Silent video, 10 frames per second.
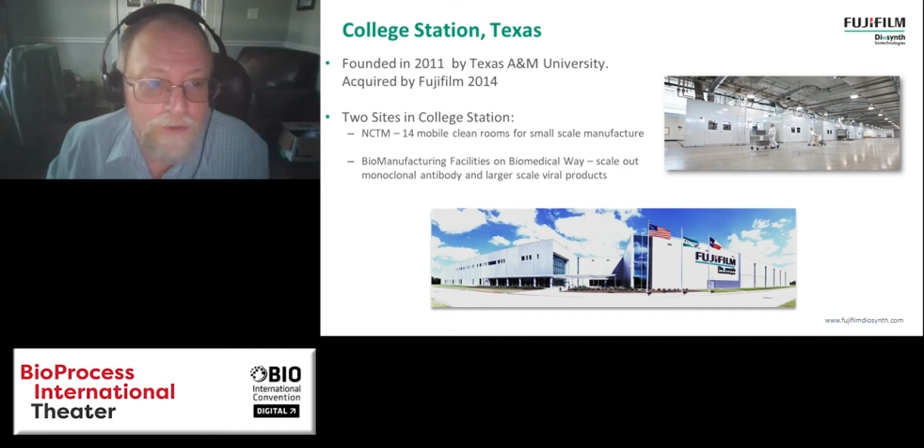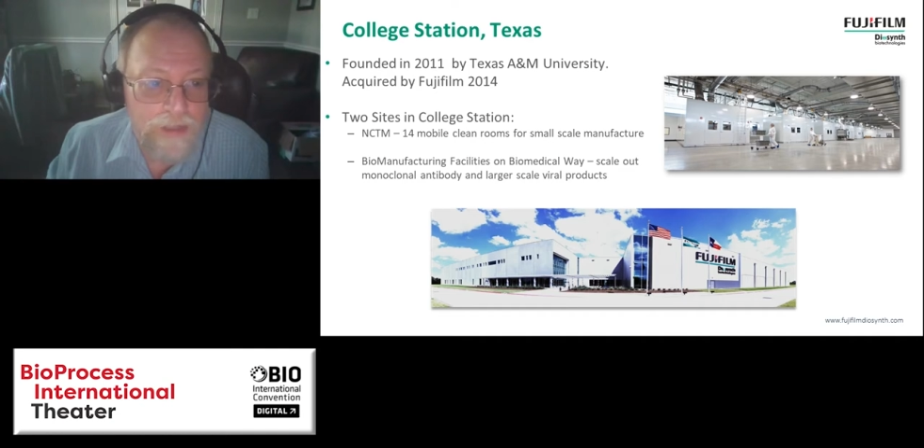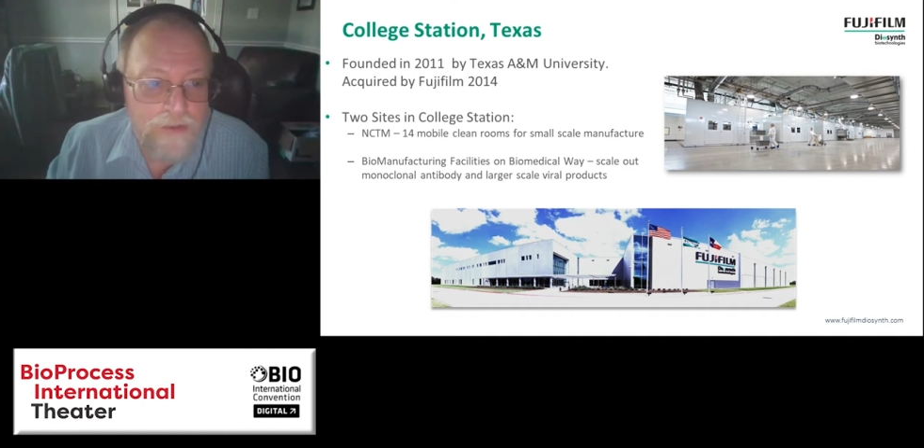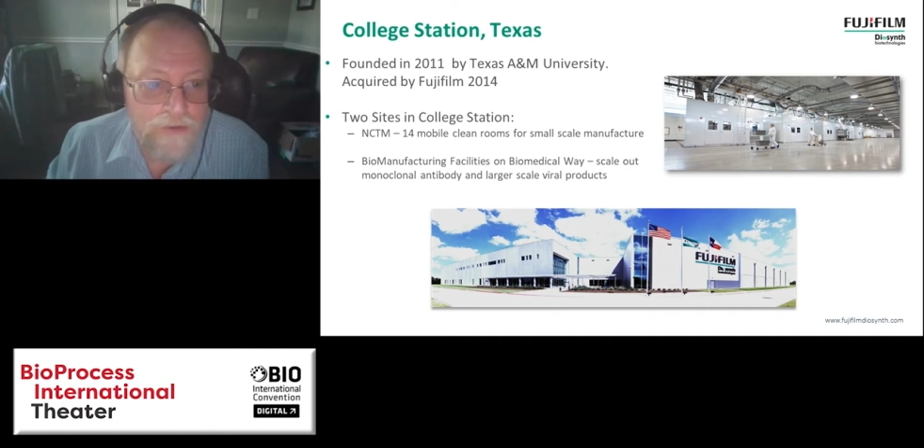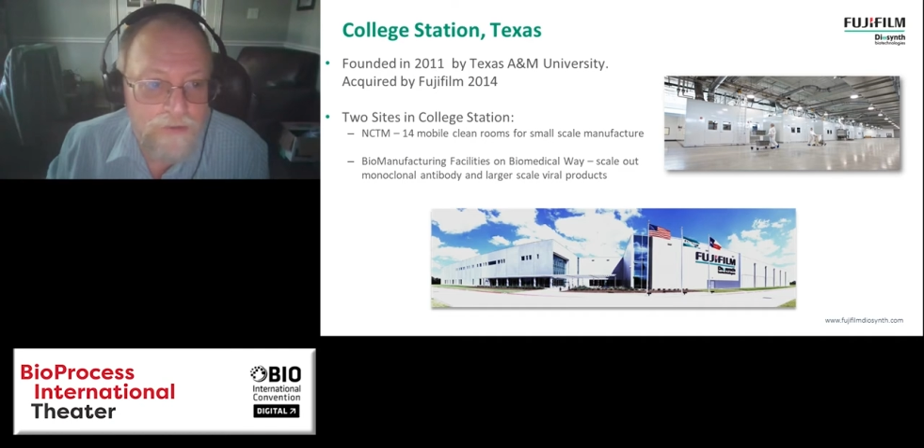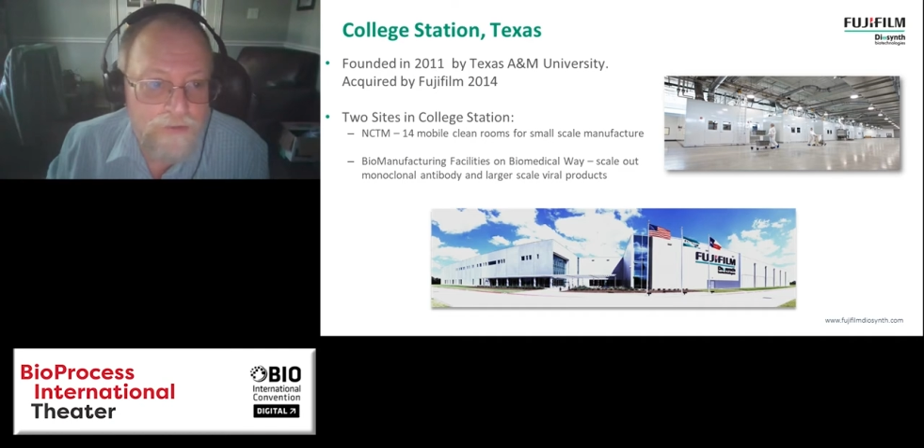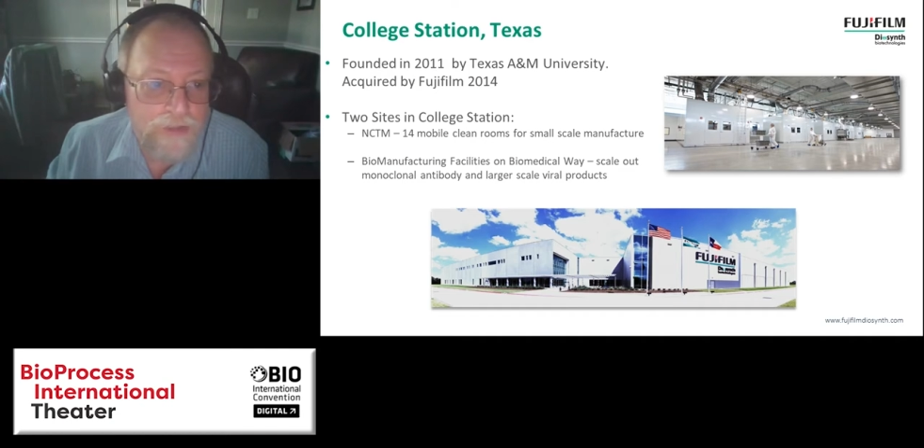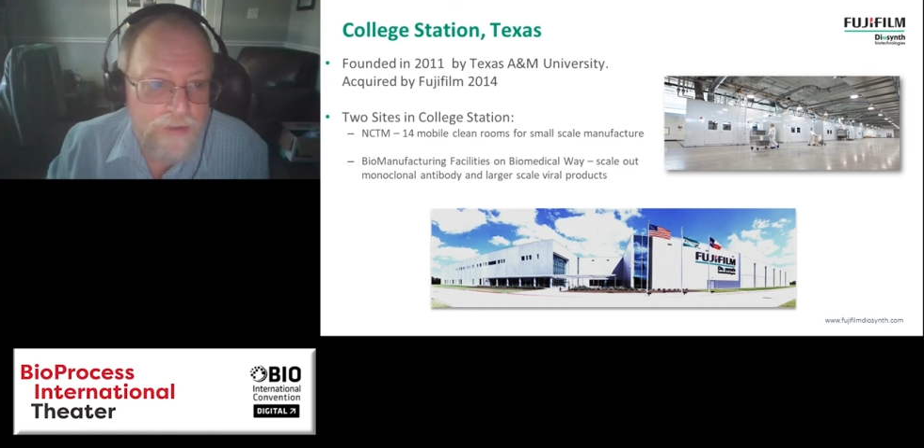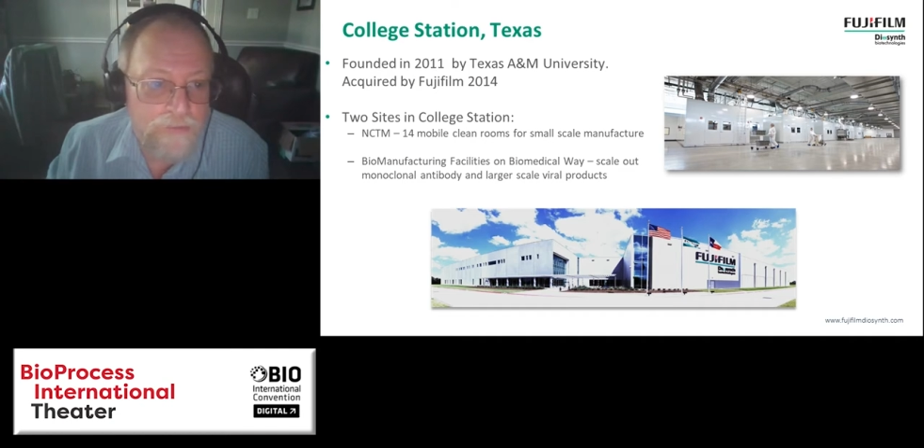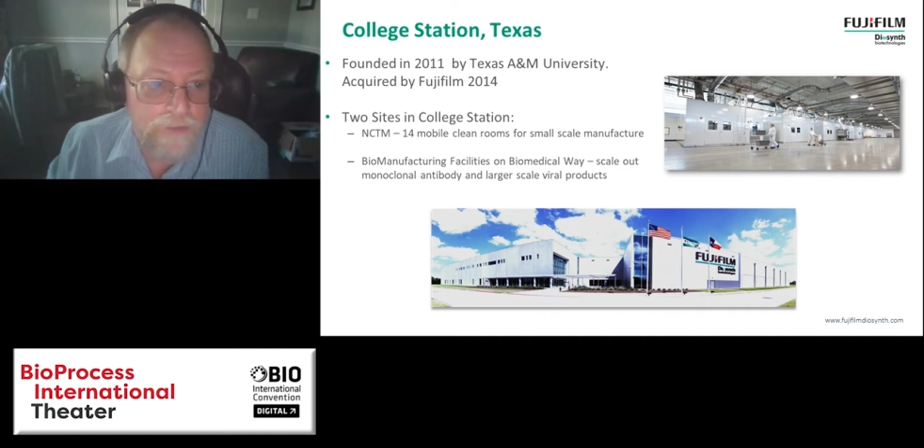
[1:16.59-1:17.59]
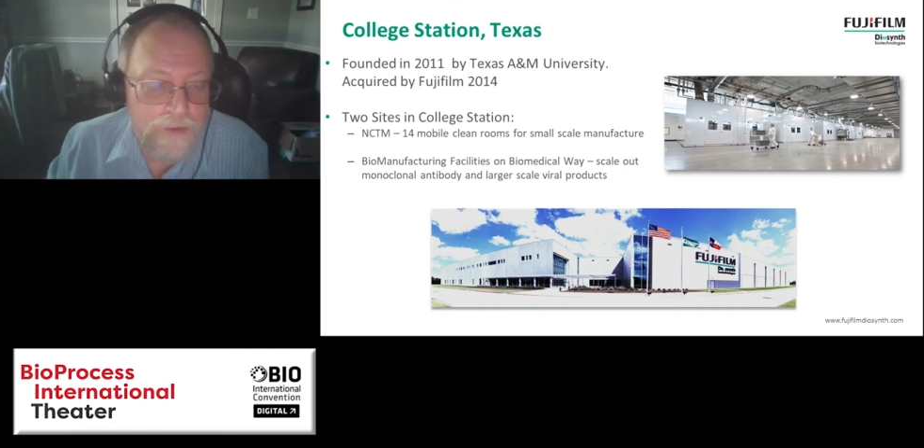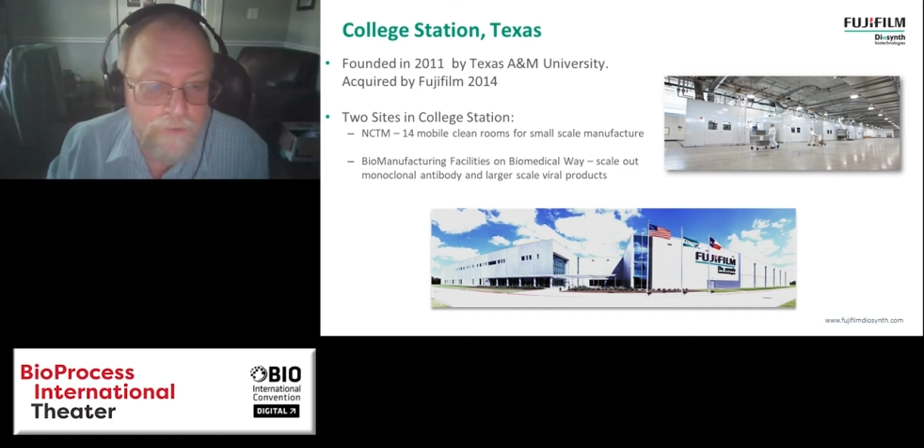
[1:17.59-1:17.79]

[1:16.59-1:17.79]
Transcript: or National Center for